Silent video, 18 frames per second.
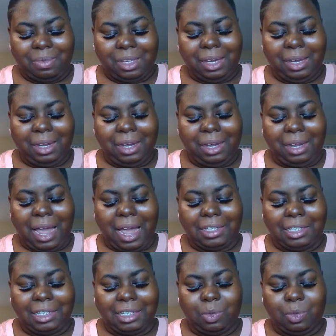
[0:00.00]
And
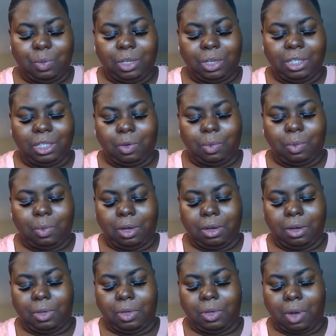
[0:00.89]
I just want to
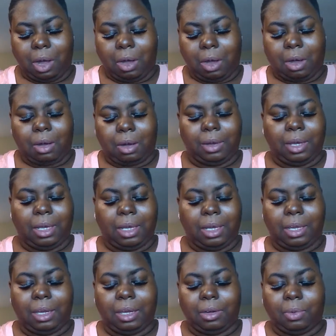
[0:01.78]
welcome you all
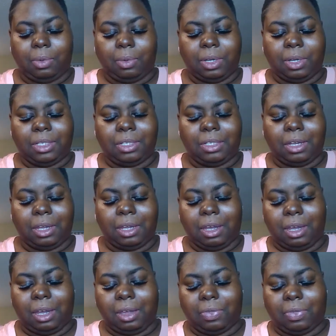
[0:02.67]
in once
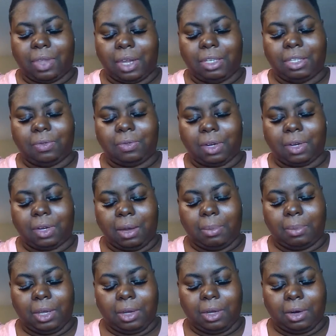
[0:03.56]
again. Thanks for
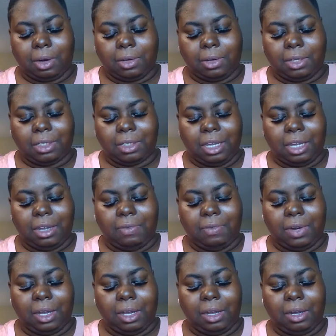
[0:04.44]
coming here on this
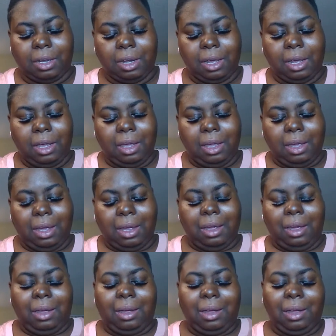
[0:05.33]
evening.
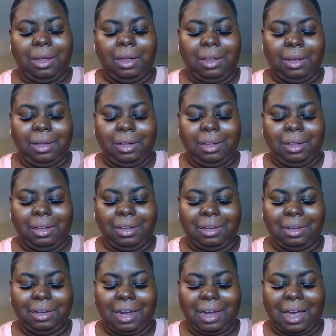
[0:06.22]

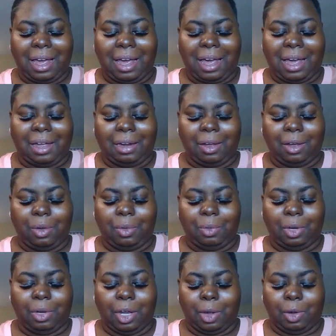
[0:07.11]
I
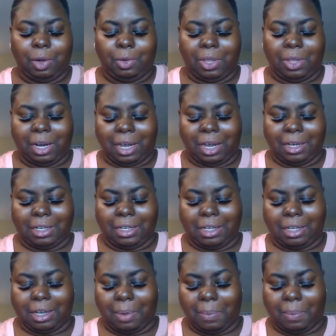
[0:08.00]
don't know that I
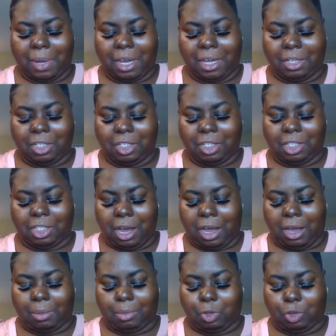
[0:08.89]
did the best
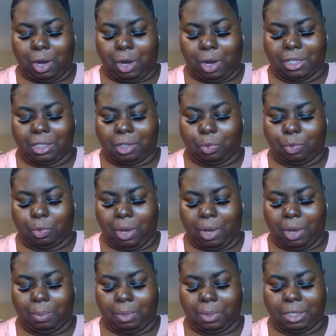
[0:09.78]
job trying to
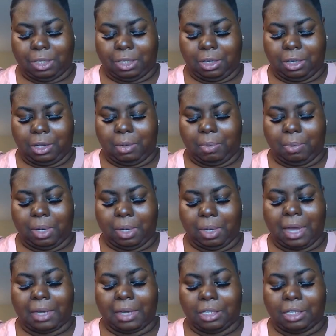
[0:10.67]
ramp this up,
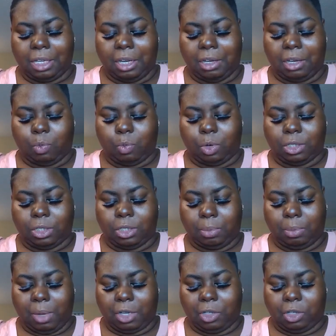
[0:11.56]
but I did want
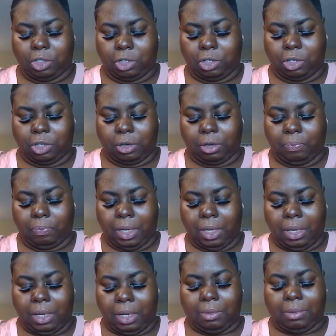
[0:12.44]
to make sure
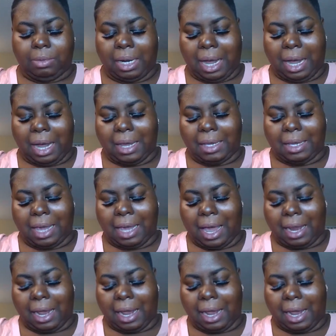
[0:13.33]
that I
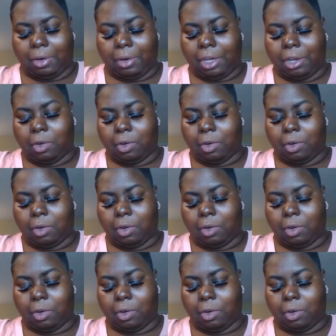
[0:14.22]
got out here